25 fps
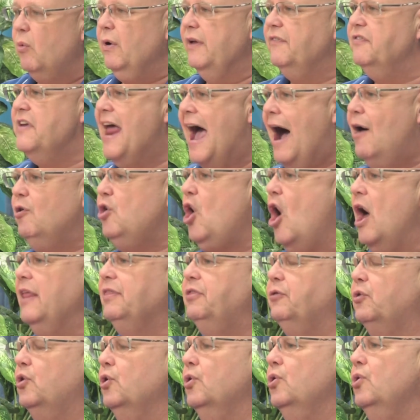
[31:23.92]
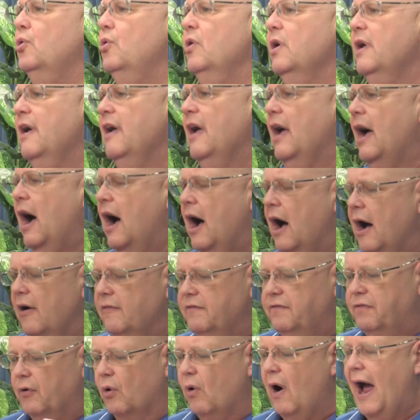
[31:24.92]
we've now gone through a
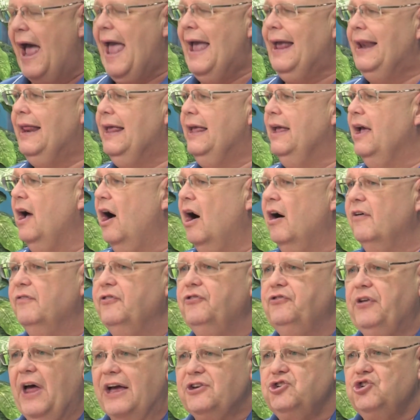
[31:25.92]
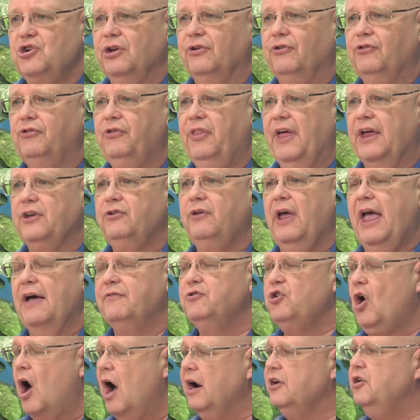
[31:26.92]
variety of sessions that have
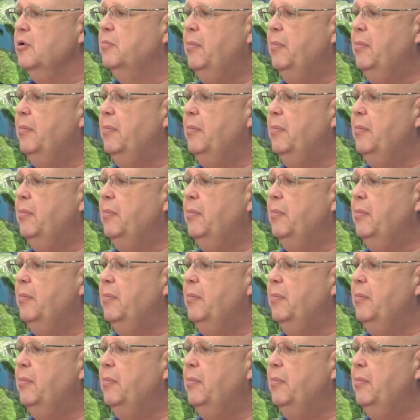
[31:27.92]
talked